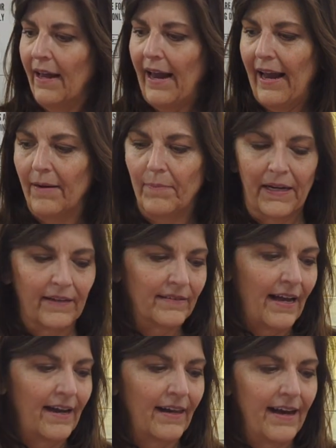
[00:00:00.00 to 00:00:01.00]
And because
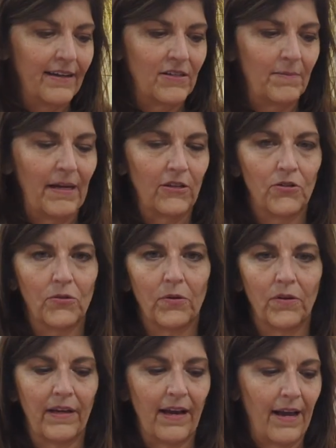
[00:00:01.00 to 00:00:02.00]
I like to make
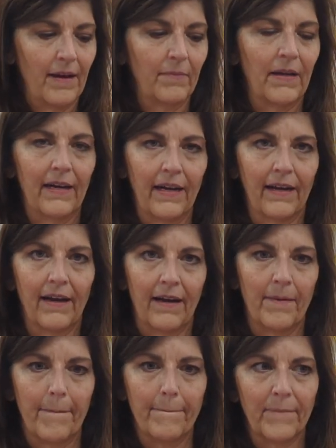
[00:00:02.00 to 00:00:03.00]
sure that I am getting
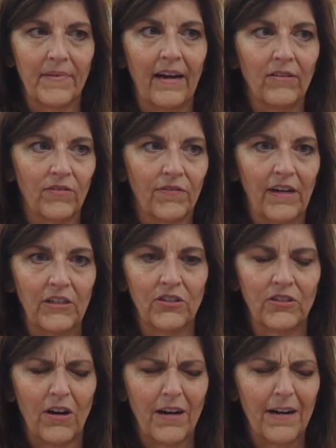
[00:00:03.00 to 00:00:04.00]
a nice fresh
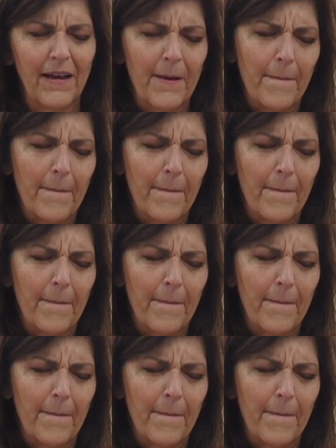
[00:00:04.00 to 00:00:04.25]
start,